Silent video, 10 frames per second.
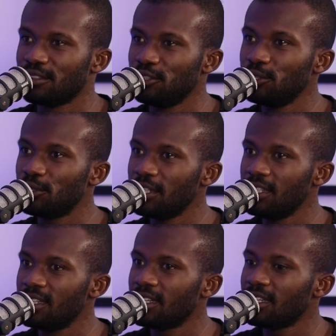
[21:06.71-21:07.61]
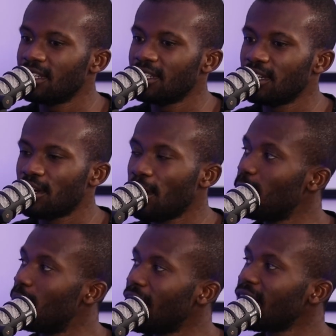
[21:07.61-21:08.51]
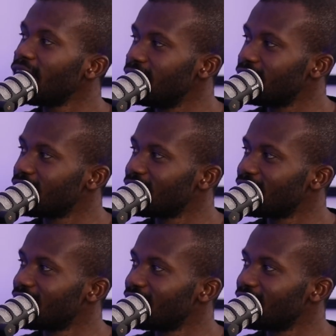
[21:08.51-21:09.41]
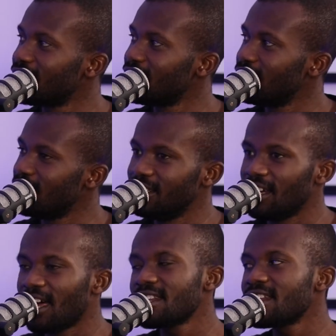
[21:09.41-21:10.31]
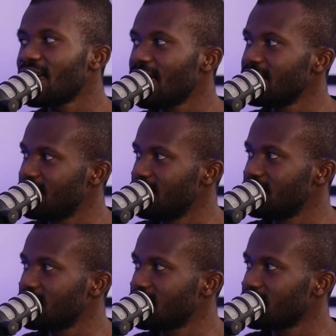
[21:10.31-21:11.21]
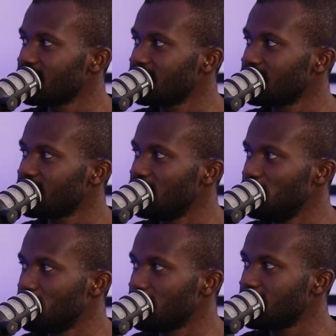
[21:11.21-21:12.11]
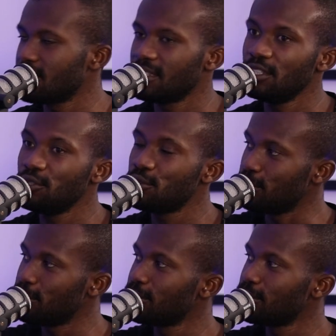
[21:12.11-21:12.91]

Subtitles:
you could combine the other ad sets interests into